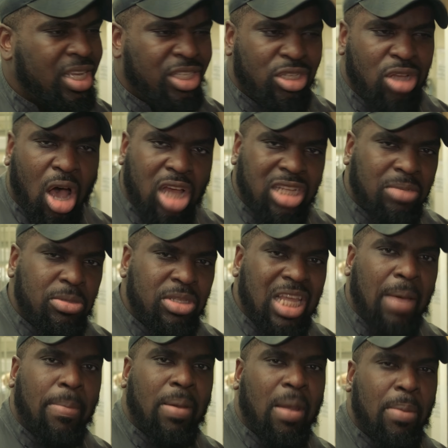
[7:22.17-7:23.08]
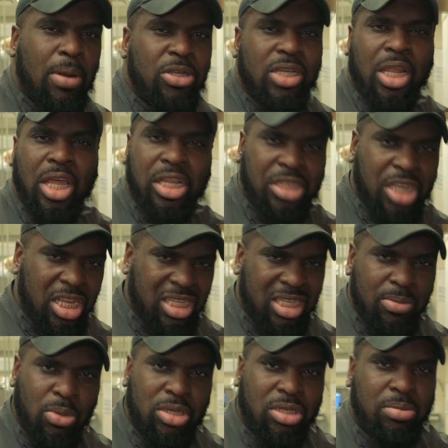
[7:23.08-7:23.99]
Toss them with that pepper jelly,
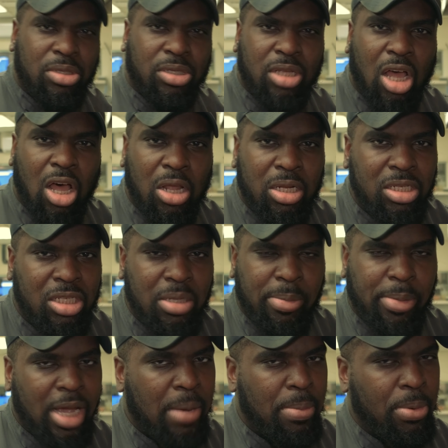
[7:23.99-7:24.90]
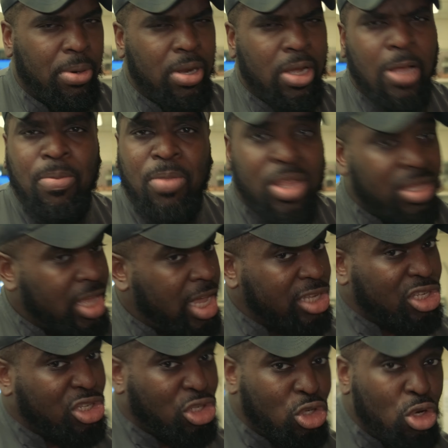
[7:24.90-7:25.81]
season them with some salt and some pepper.
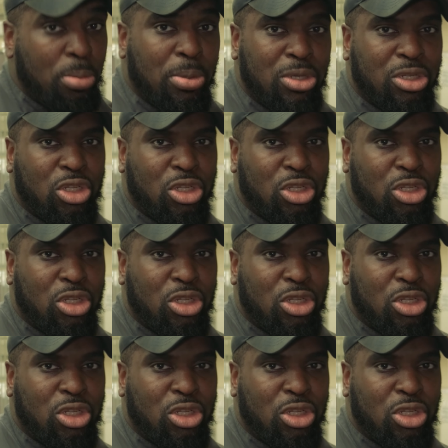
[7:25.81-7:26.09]
That's super